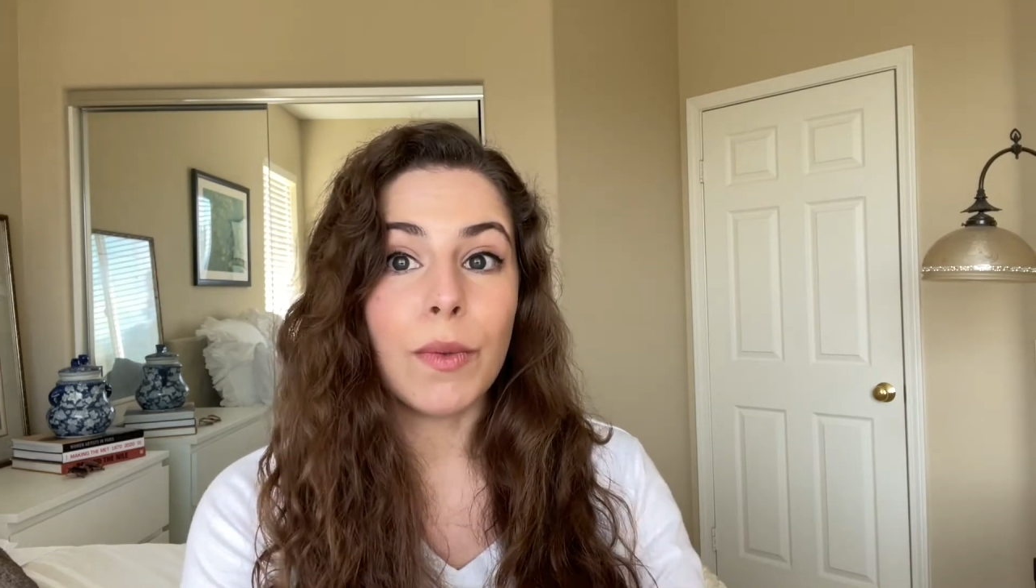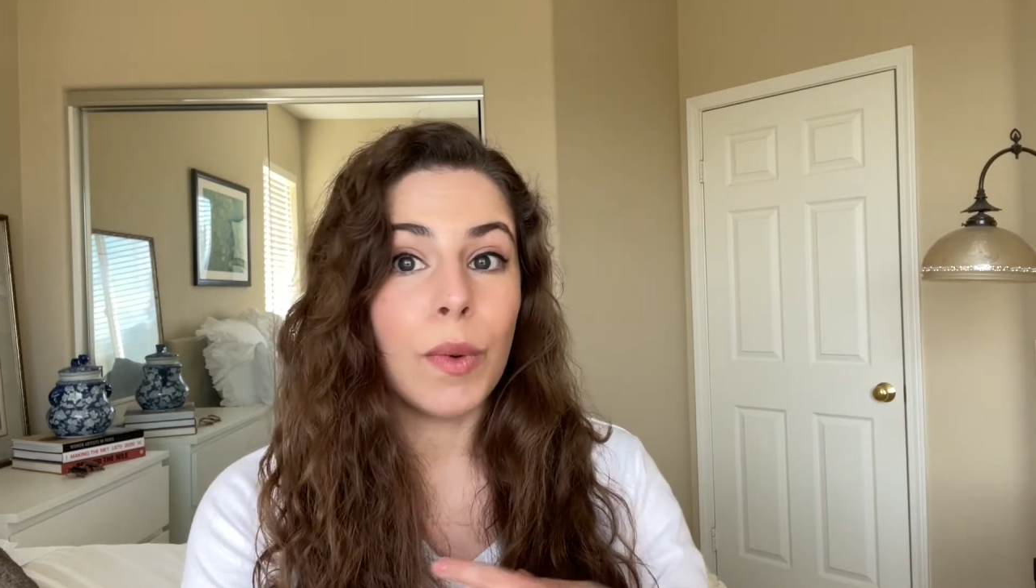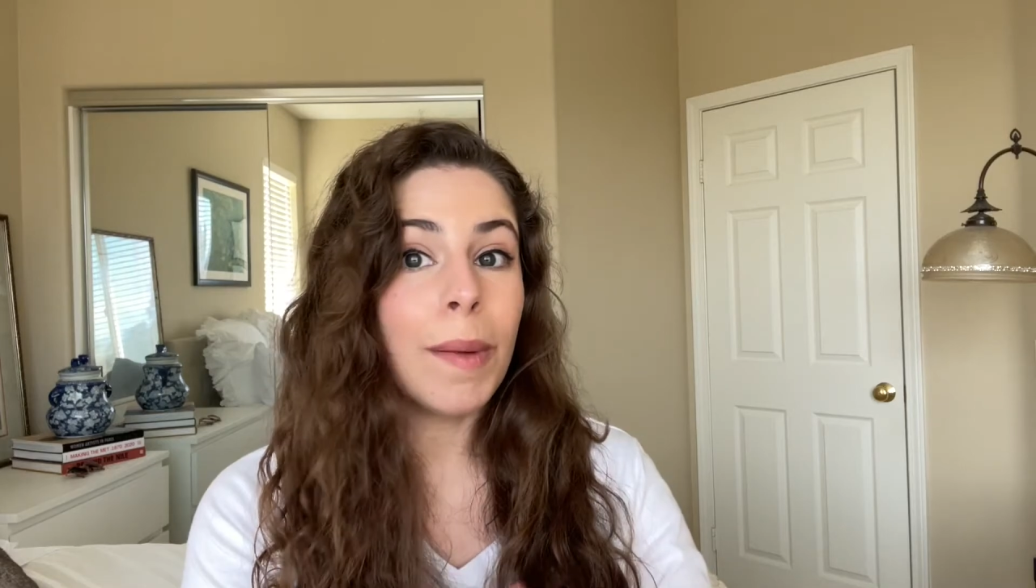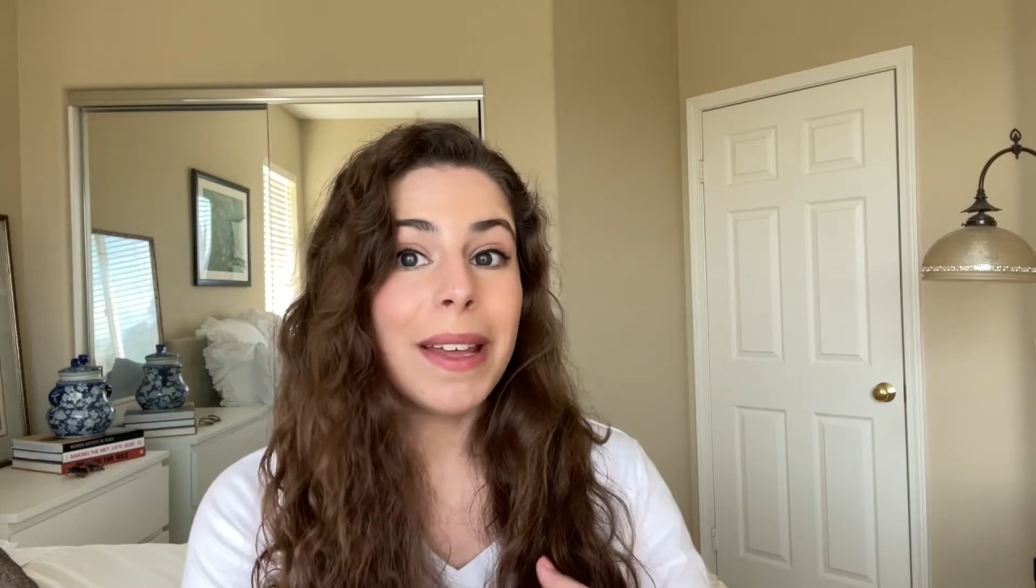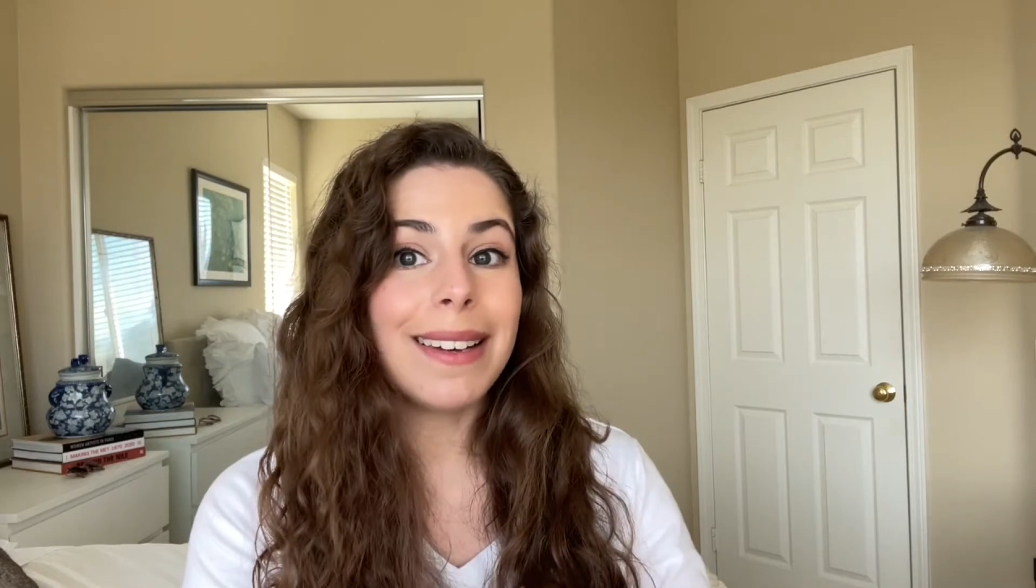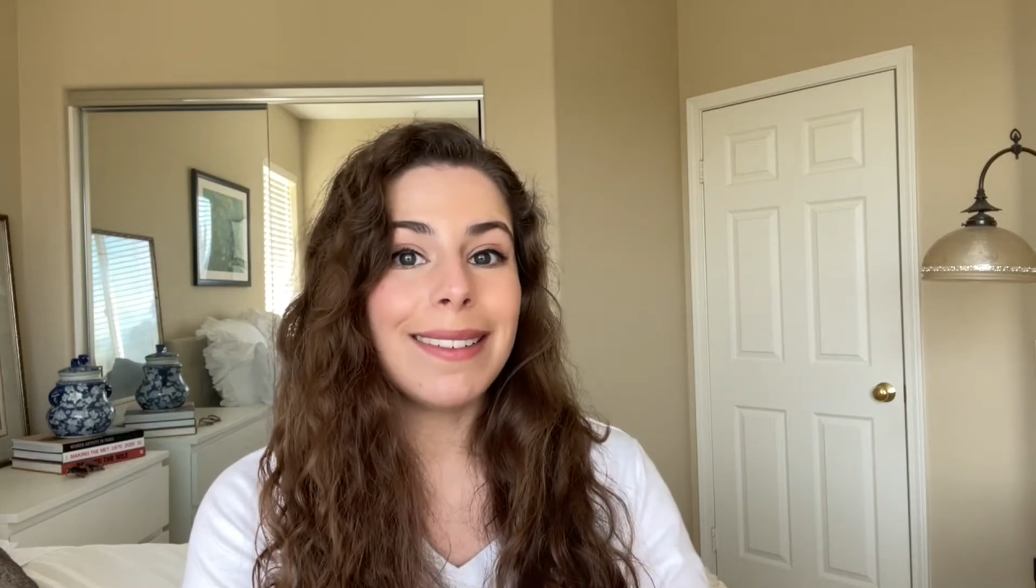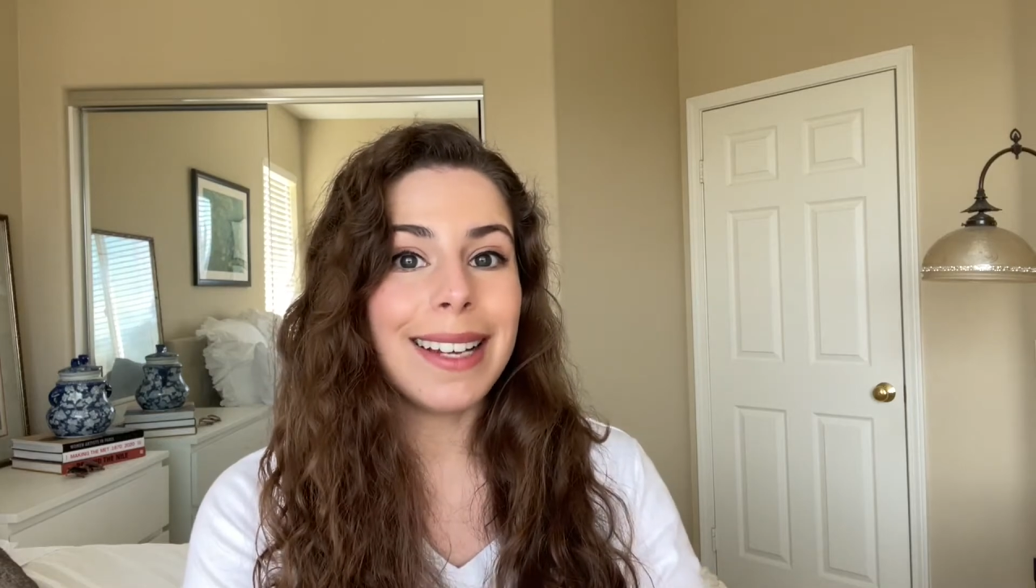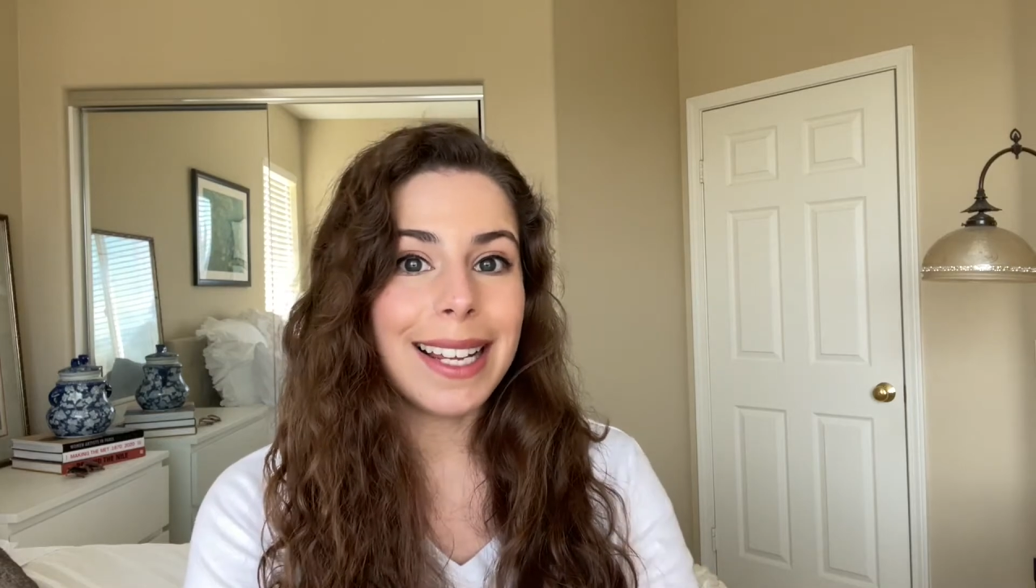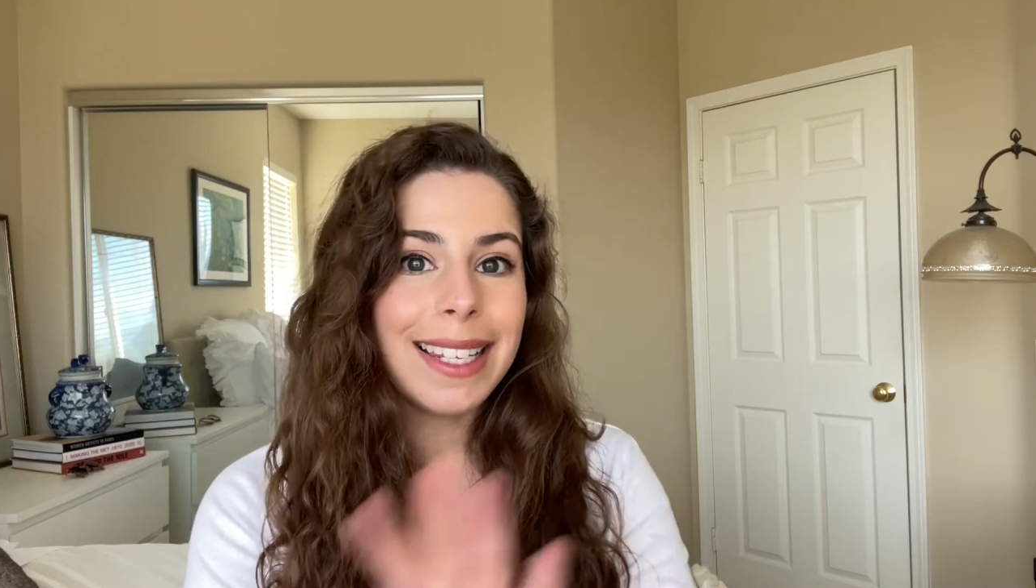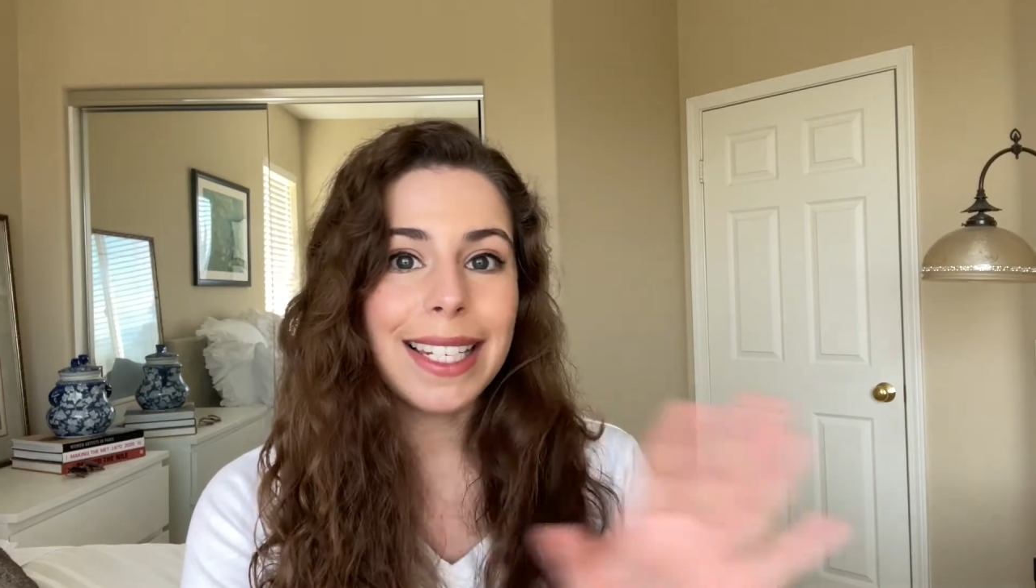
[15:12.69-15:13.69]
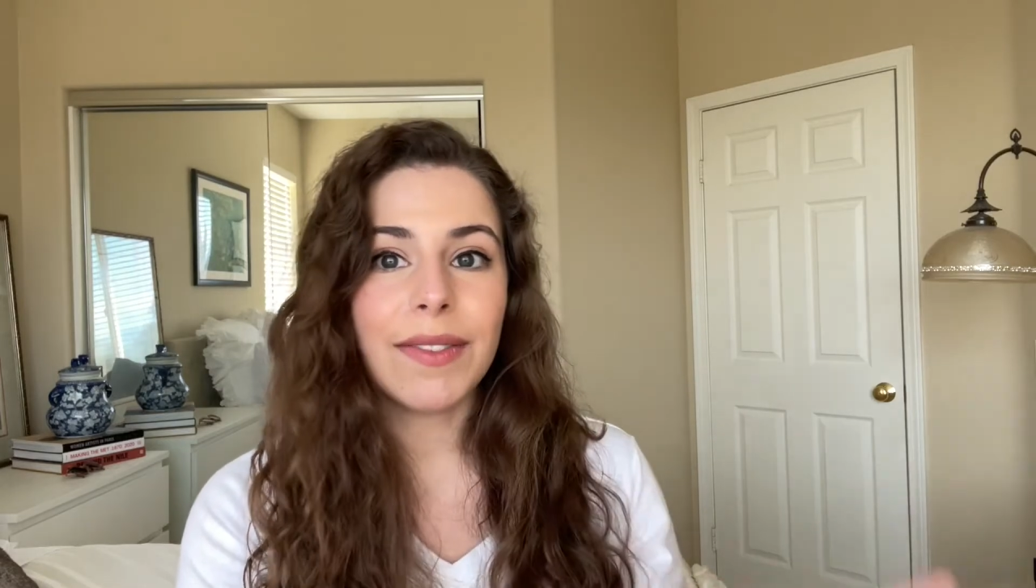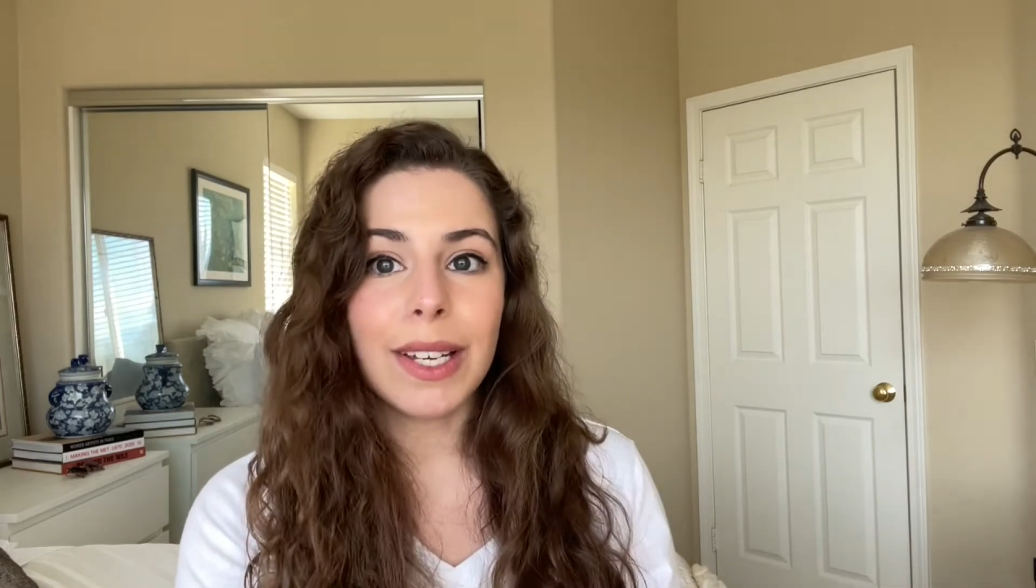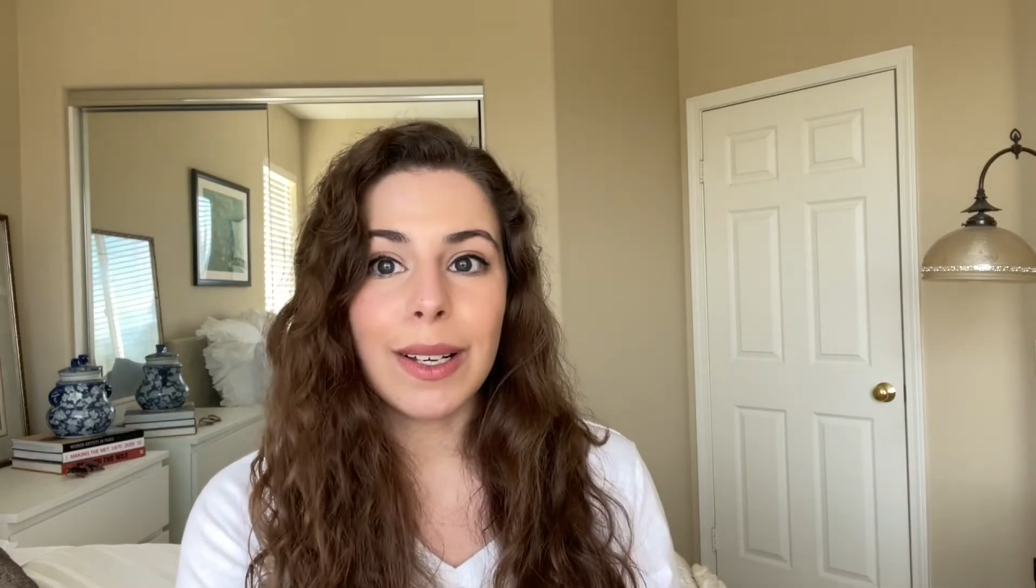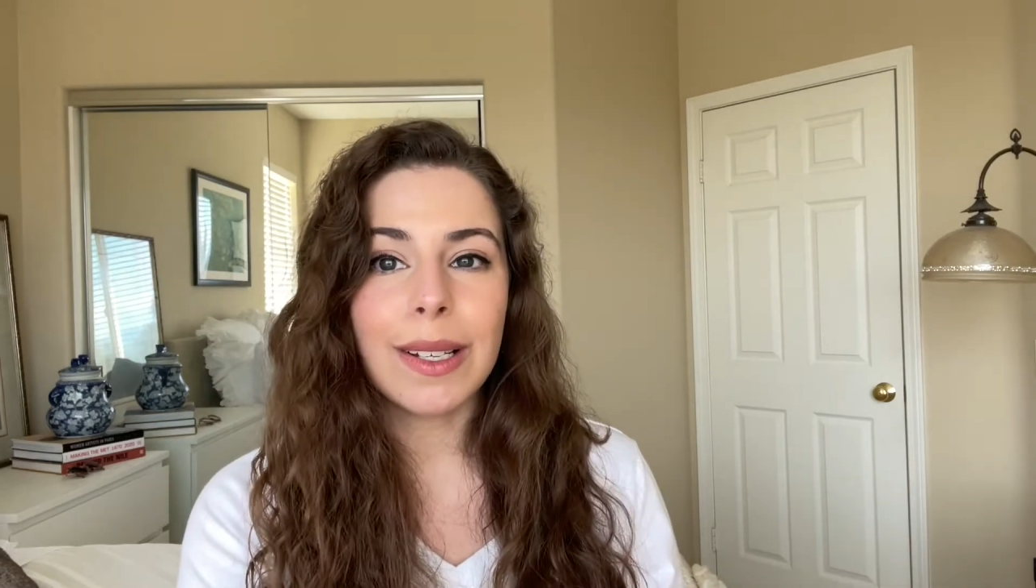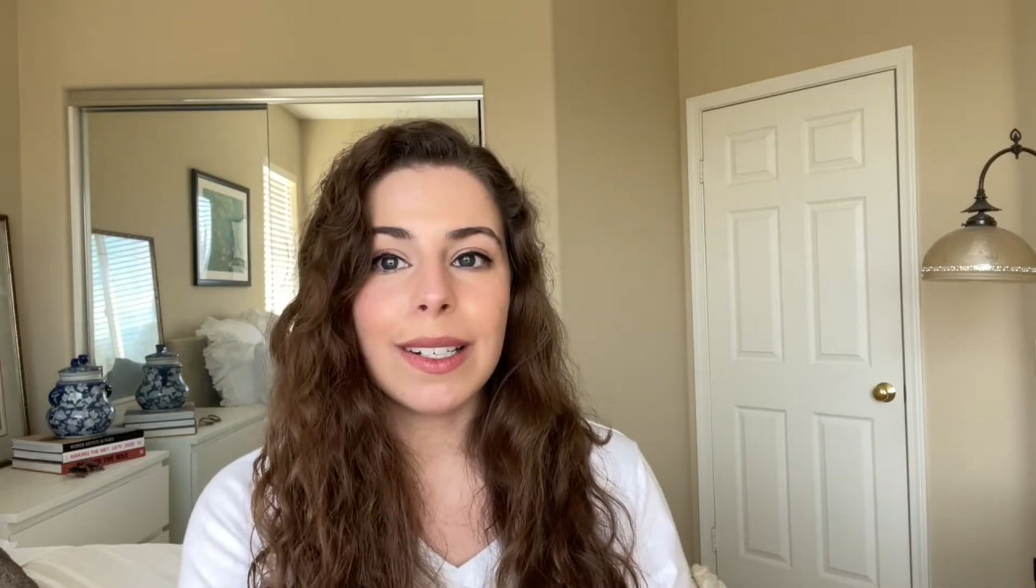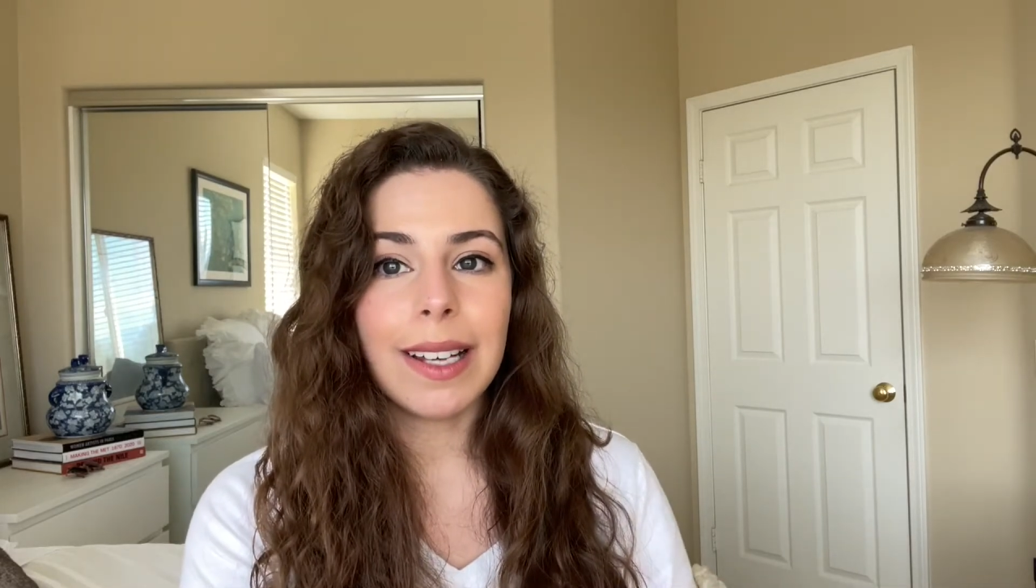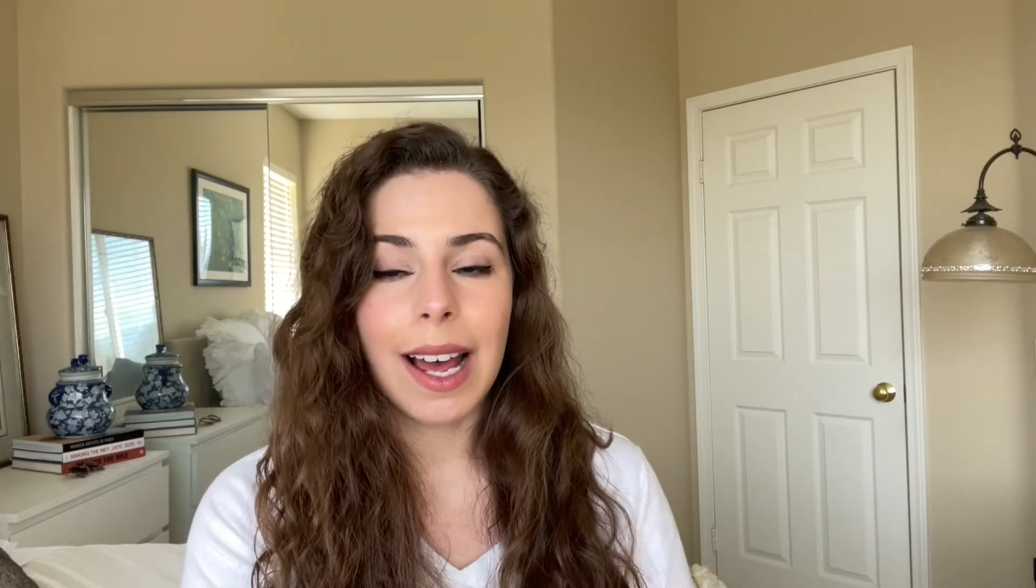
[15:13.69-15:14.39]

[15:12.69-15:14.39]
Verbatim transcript: woman in this field,